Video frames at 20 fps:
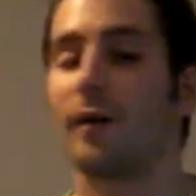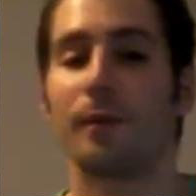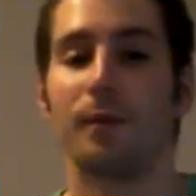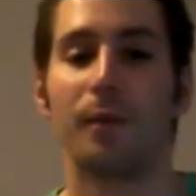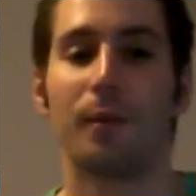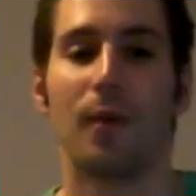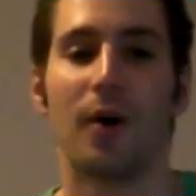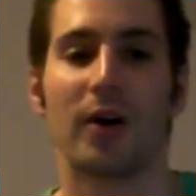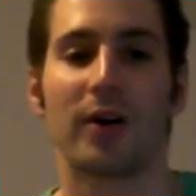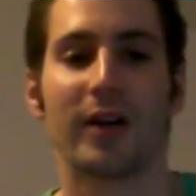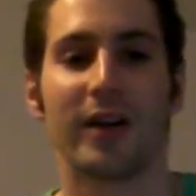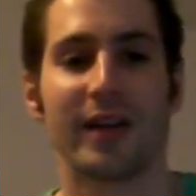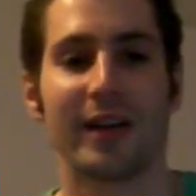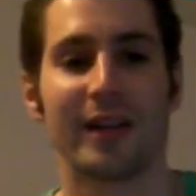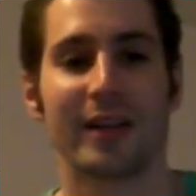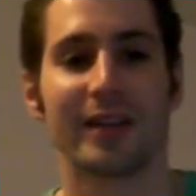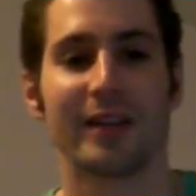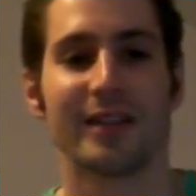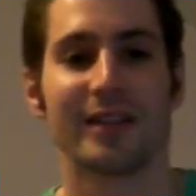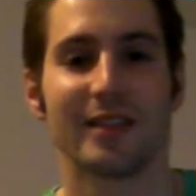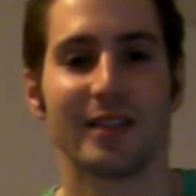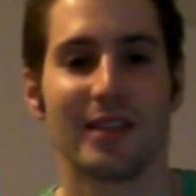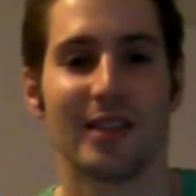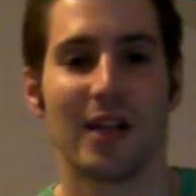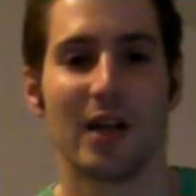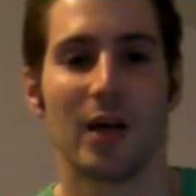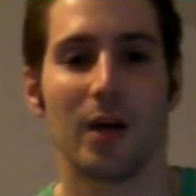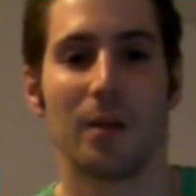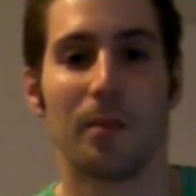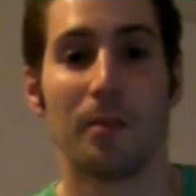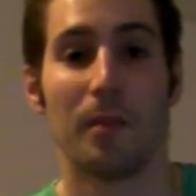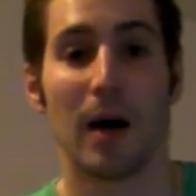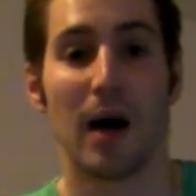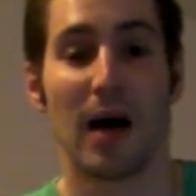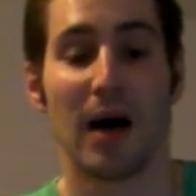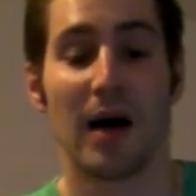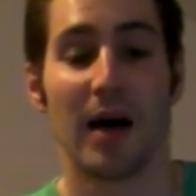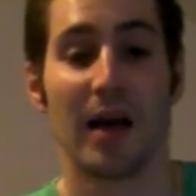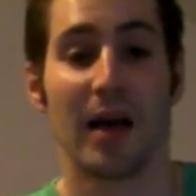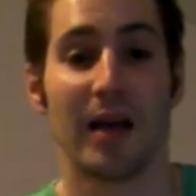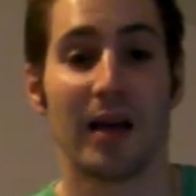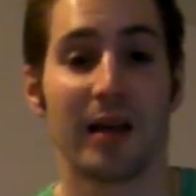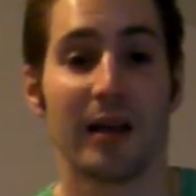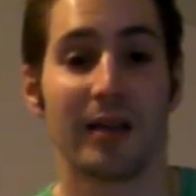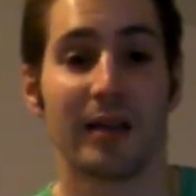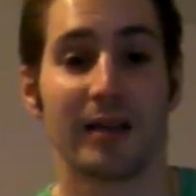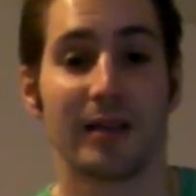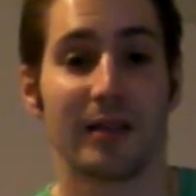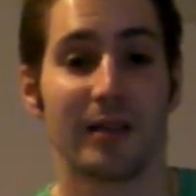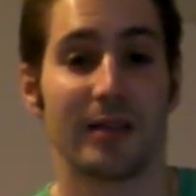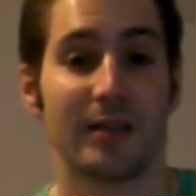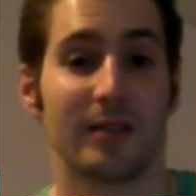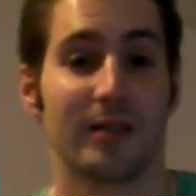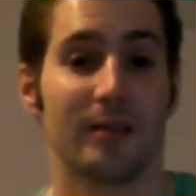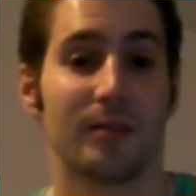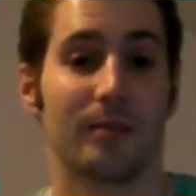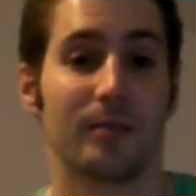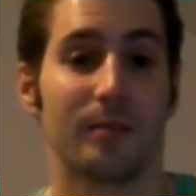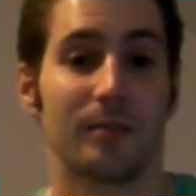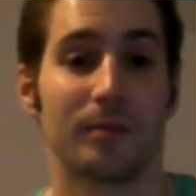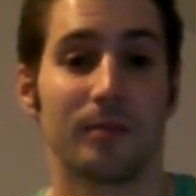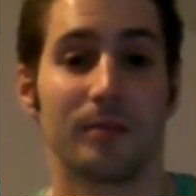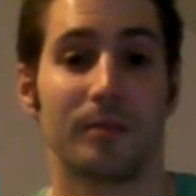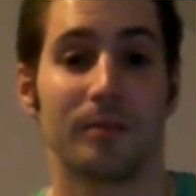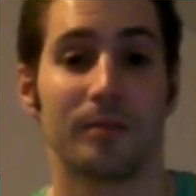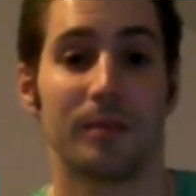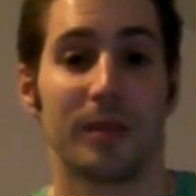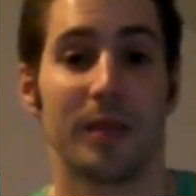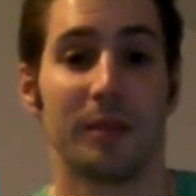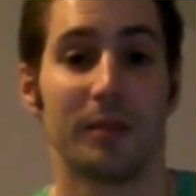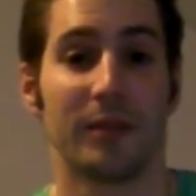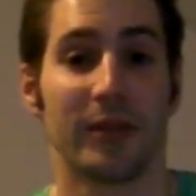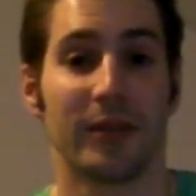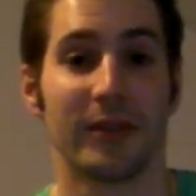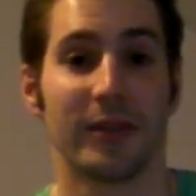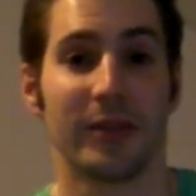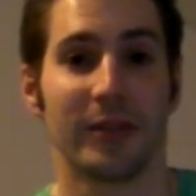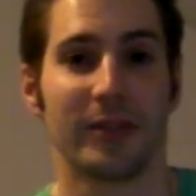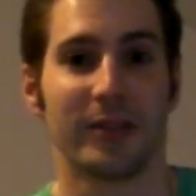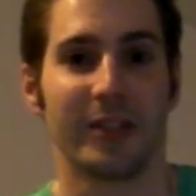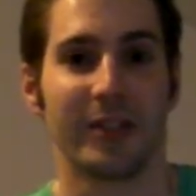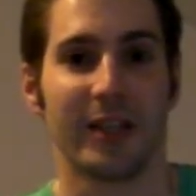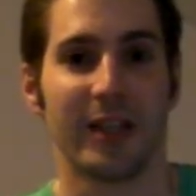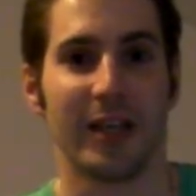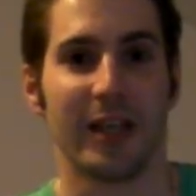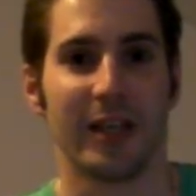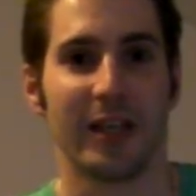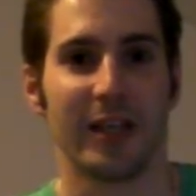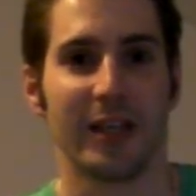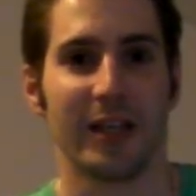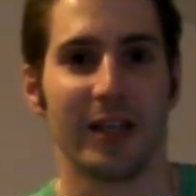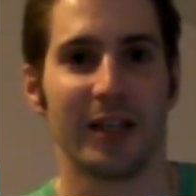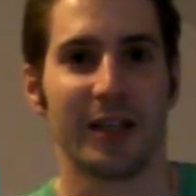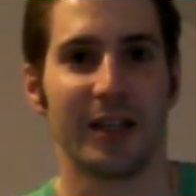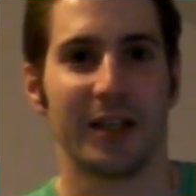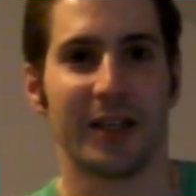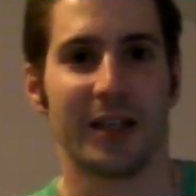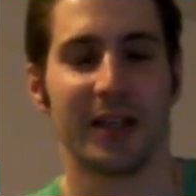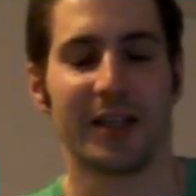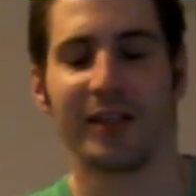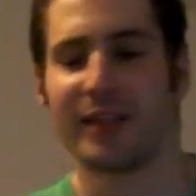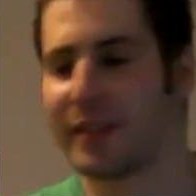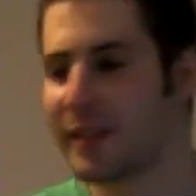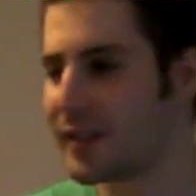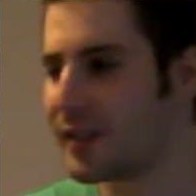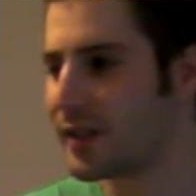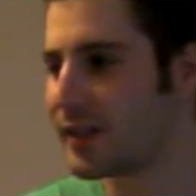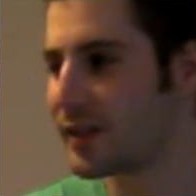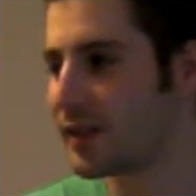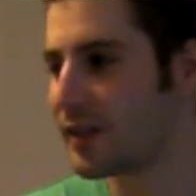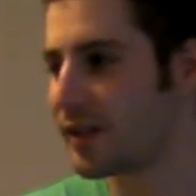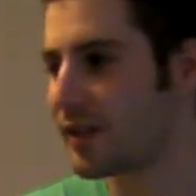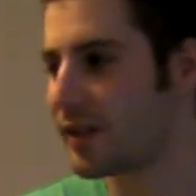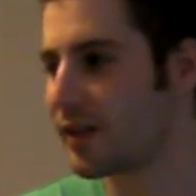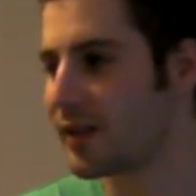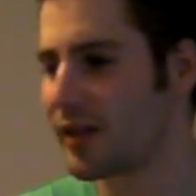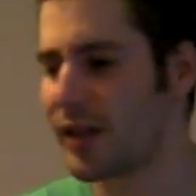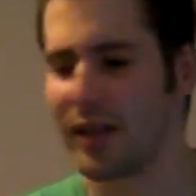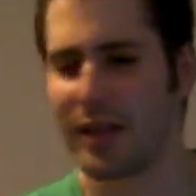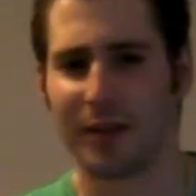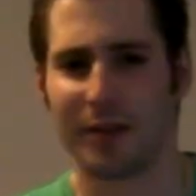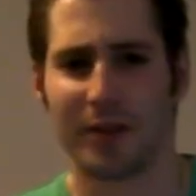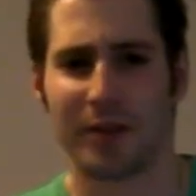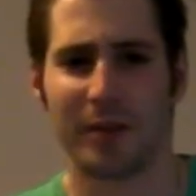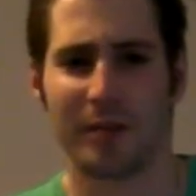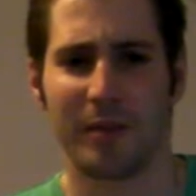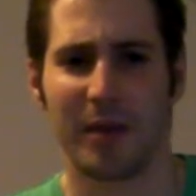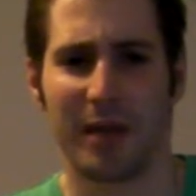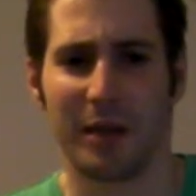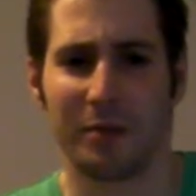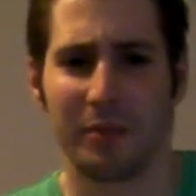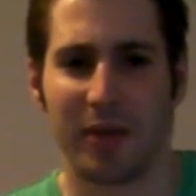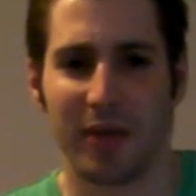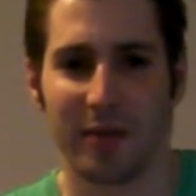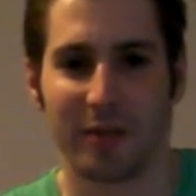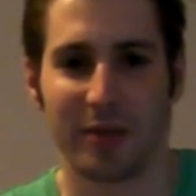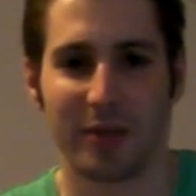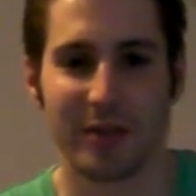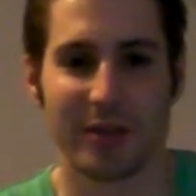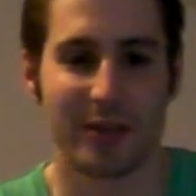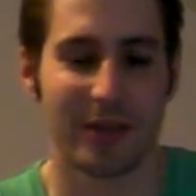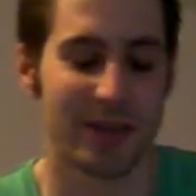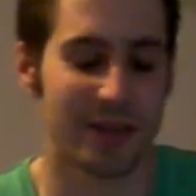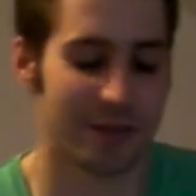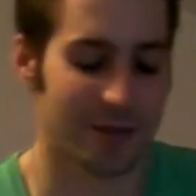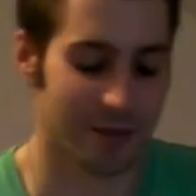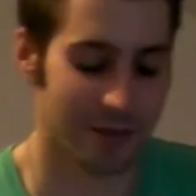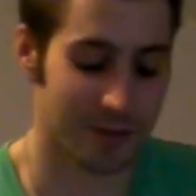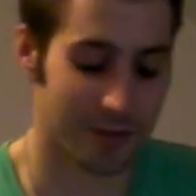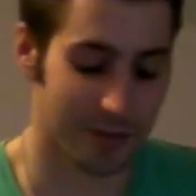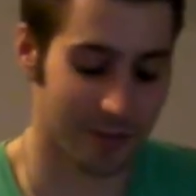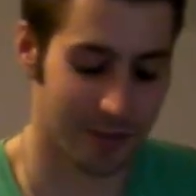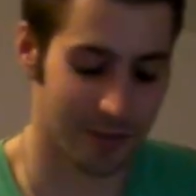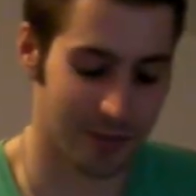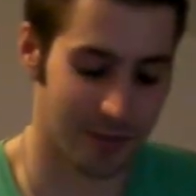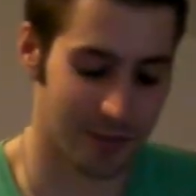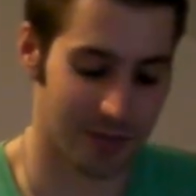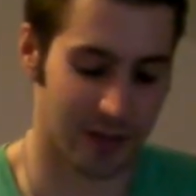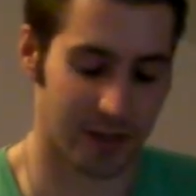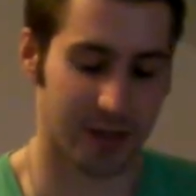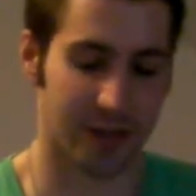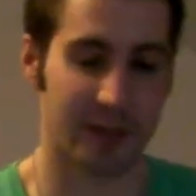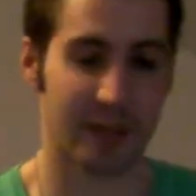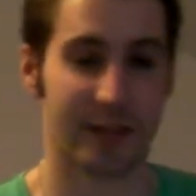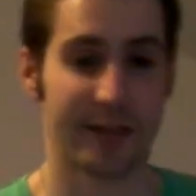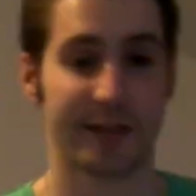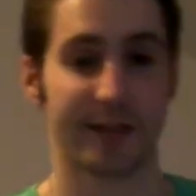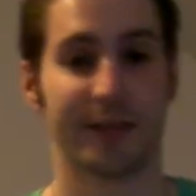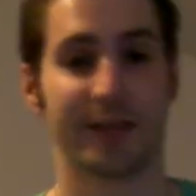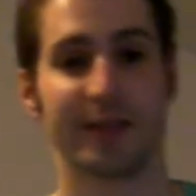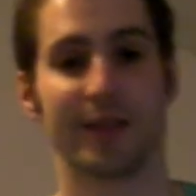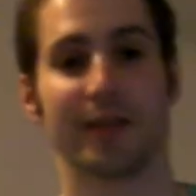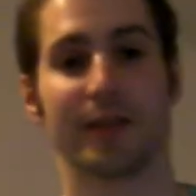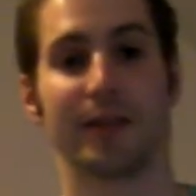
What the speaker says: mocking my people. Yeah, they are not my people. It's just